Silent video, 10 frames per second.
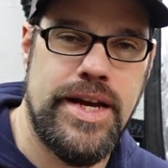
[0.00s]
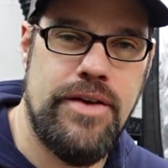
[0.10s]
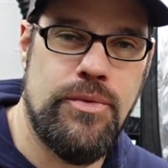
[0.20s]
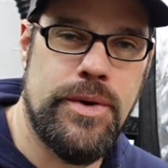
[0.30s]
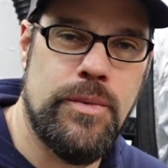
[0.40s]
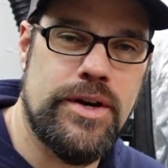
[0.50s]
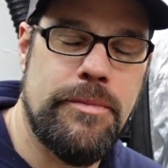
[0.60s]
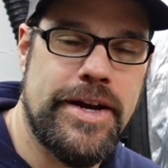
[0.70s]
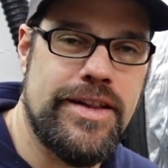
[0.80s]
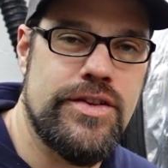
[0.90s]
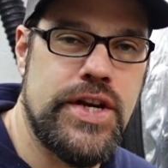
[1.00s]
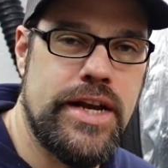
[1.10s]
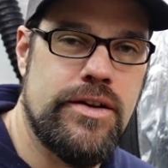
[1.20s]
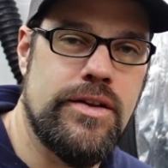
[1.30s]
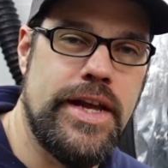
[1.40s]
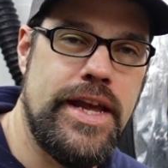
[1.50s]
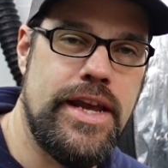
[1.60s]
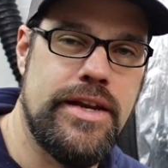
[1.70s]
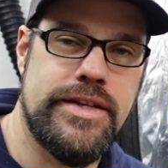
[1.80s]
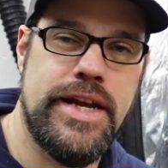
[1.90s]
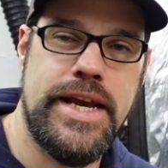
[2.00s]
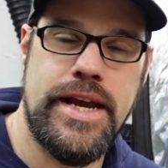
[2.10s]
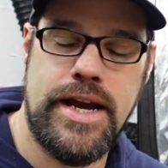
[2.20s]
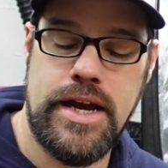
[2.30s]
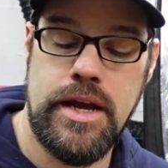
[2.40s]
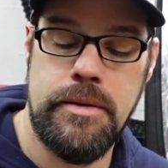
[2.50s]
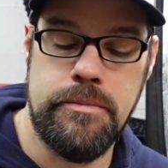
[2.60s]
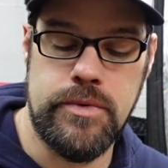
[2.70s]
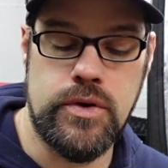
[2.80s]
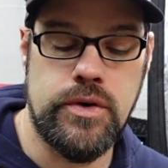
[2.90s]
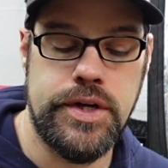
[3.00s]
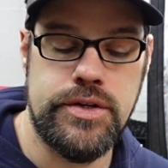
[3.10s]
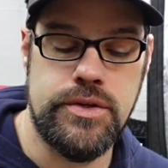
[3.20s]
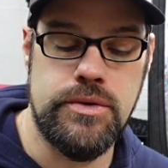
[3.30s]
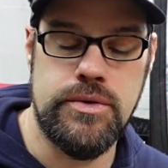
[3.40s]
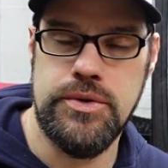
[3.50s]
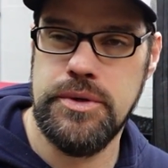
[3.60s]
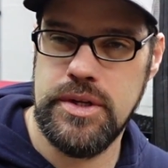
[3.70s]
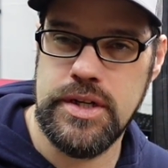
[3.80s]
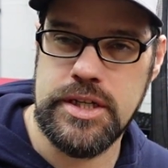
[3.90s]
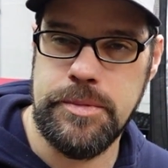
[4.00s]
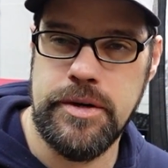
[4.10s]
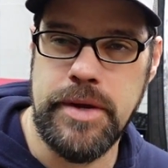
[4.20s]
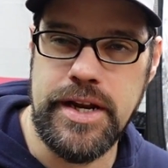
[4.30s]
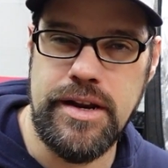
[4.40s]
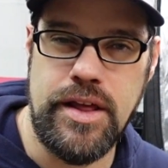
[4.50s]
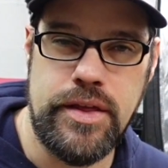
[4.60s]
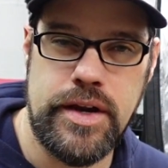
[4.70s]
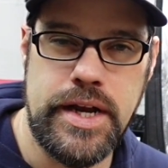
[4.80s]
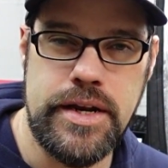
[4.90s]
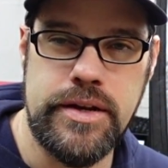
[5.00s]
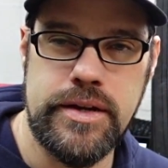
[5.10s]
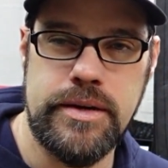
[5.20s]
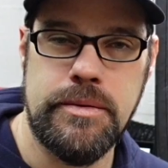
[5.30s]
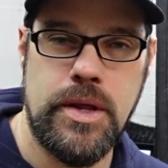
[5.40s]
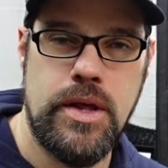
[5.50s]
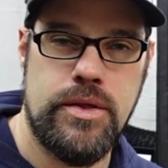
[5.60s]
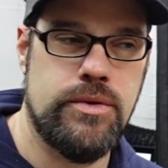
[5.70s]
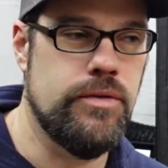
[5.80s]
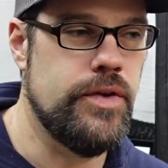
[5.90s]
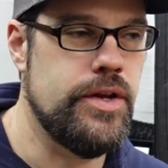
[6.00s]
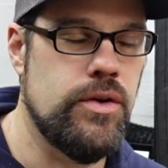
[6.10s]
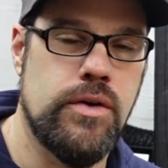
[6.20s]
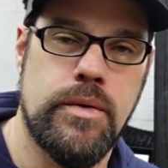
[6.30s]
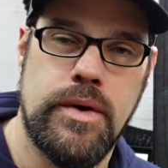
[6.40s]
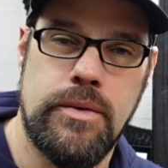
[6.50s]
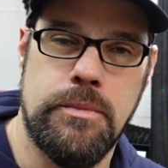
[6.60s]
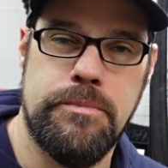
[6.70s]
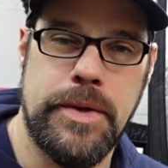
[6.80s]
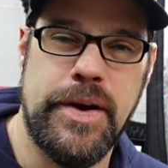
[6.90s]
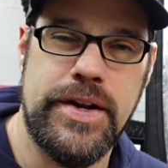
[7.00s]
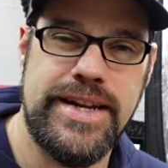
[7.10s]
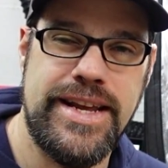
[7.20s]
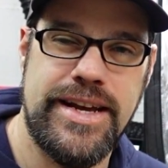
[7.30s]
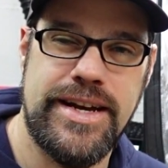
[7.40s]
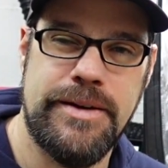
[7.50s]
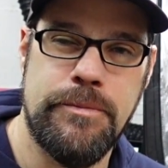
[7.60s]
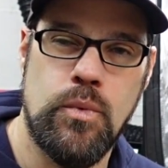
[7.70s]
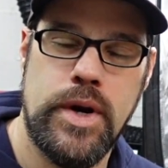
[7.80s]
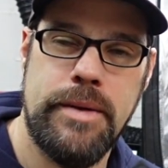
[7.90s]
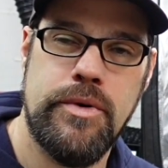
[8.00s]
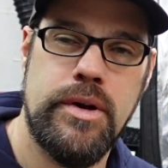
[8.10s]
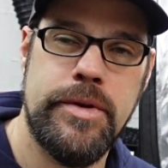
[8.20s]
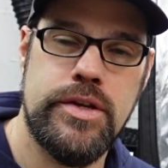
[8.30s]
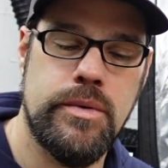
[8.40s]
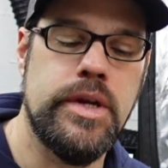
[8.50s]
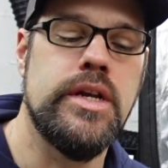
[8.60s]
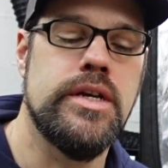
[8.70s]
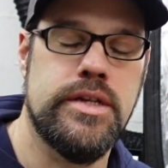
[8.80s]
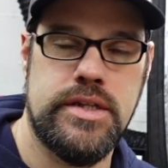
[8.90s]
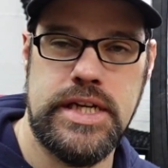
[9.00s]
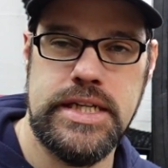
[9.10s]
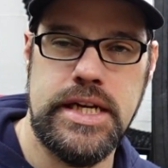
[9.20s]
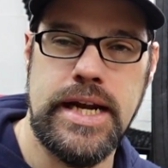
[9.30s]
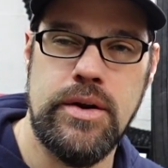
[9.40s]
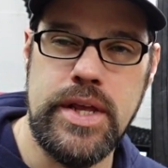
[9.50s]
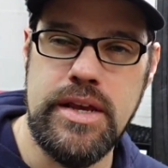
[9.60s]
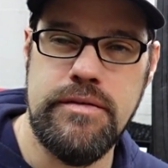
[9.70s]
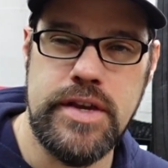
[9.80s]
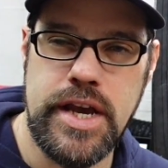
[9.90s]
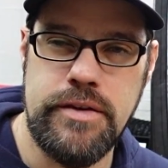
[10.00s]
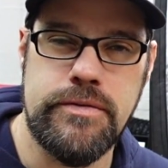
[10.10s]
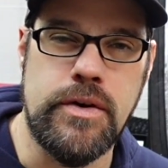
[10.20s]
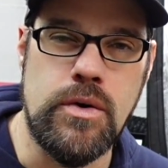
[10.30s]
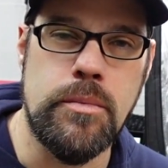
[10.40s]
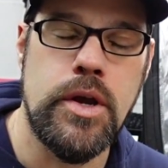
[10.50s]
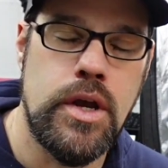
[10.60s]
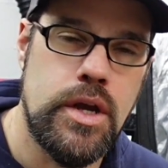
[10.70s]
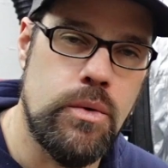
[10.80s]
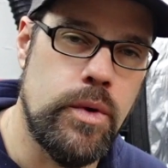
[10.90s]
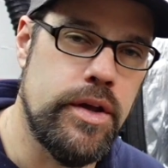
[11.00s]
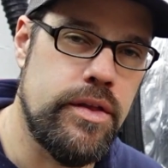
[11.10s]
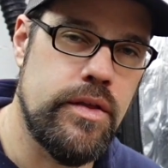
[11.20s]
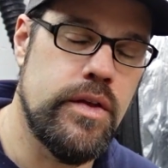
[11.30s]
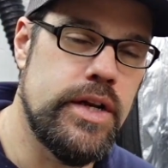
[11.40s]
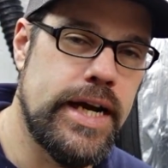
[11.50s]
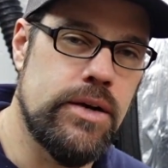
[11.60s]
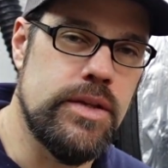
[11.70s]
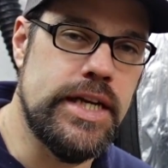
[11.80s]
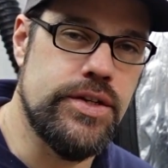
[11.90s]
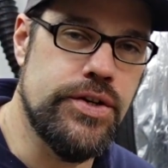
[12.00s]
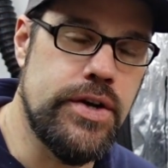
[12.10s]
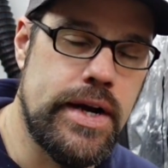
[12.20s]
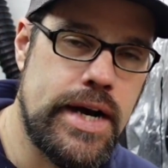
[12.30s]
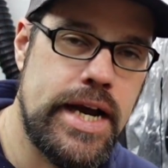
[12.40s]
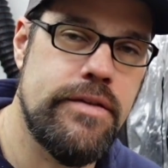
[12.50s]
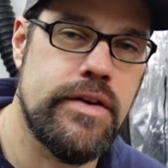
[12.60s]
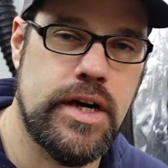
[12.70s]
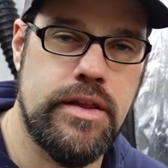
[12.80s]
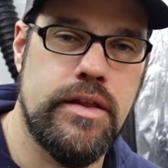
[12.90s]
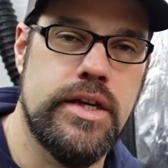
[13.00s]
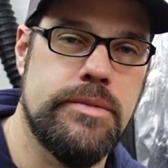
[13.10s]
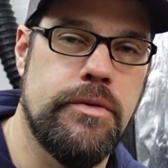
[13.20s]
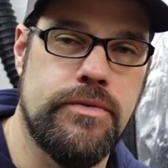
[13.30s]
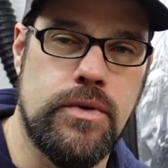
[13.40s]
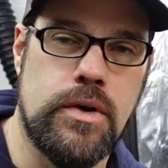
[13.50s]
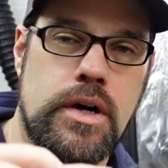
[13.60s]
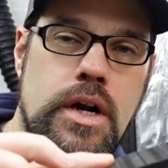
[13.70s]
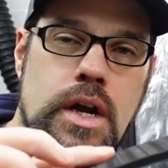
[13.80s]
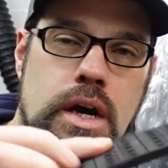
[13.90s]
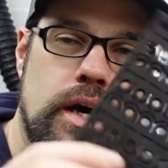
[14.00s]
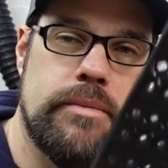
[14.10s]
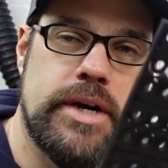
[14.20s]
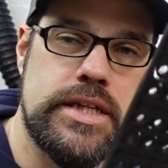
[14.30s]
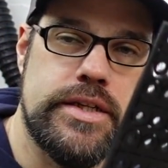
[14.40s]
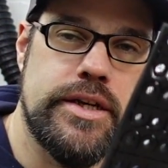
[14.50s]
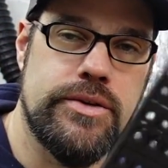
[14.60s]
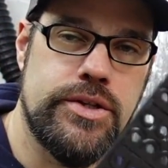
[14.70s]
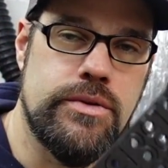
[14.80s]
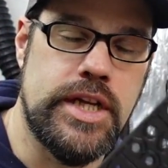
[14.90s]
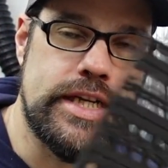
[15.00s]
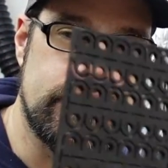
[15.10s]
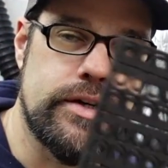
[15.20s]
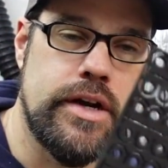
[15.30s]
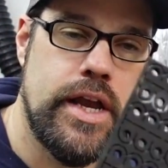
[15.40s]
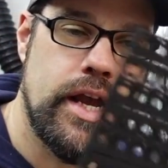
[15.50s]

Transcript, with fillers: everyone, welcome back to the channel. And today I'm going to do a little experimenting. I thought I'd uh, throw a video about it. Um, what I'm going to be doing is testing out EVA foam with the diode laser. Now I have cut this before on my CO2 laser